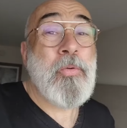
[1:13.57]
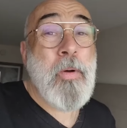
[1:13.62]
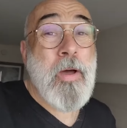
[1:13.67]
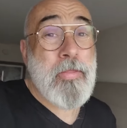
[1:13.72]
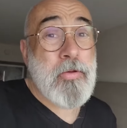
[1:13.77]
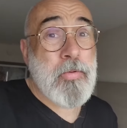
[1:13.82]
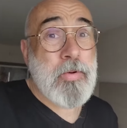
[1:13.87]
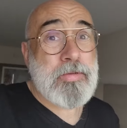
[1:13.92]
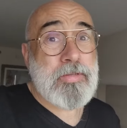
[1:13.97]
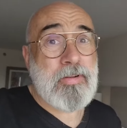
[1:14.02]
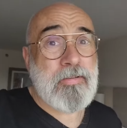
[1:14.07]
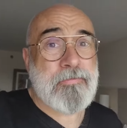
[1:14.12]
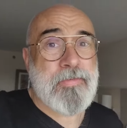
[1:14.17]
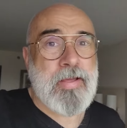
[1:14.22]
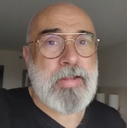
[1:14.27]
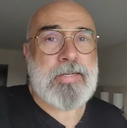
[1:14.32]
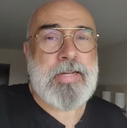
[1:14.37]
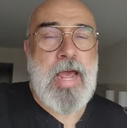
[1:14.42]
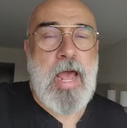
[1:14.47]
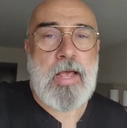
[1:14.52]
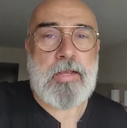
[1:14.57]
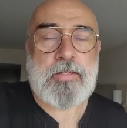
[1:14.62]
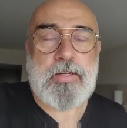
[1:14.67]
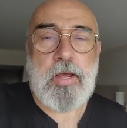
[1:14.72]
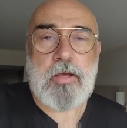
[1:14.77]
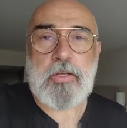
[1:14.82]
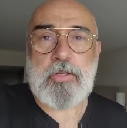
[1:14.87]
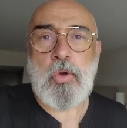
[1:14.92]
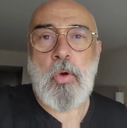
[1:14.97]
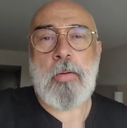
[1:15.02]
The weather isn't
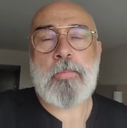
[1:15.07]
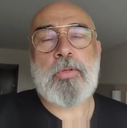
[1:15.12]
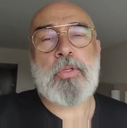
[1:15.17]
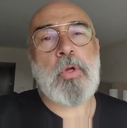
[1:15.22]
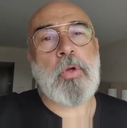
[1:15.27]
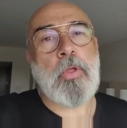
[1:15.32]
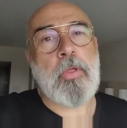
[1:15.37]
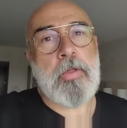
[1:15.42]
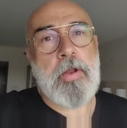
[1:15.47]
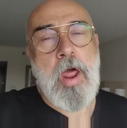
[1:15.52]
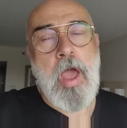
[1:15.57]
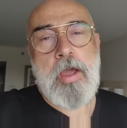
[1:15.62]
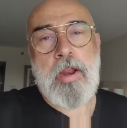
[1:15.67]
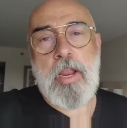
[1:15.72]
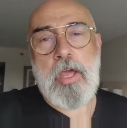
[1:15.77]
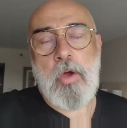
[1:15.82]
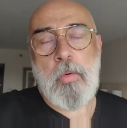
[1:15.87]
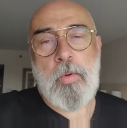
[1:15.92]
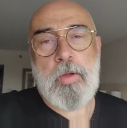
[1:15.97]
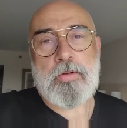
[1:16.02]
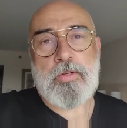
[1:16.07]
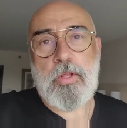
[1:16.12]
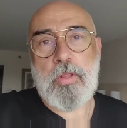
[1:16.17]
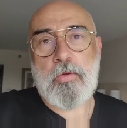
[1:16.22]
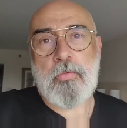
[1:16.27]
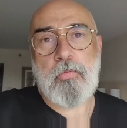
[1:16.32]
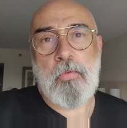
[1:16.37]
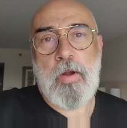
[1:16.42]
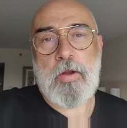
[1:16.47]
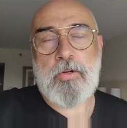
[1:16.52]
fantastic, so I'm certainly not going to go into
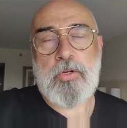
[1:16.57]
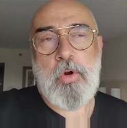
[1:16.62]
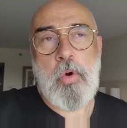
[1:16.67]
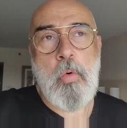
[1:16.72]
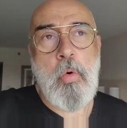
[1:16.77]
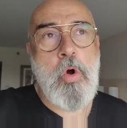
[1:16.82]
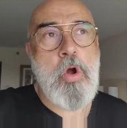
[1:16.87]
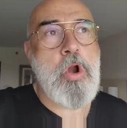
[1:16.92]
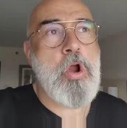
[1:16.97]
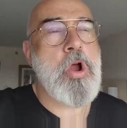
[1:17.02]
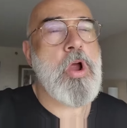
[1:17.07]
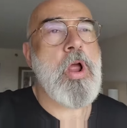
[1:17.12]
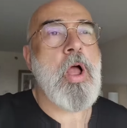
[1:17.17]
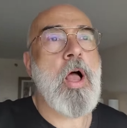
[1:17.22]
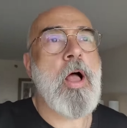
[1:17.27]
the French Quarter.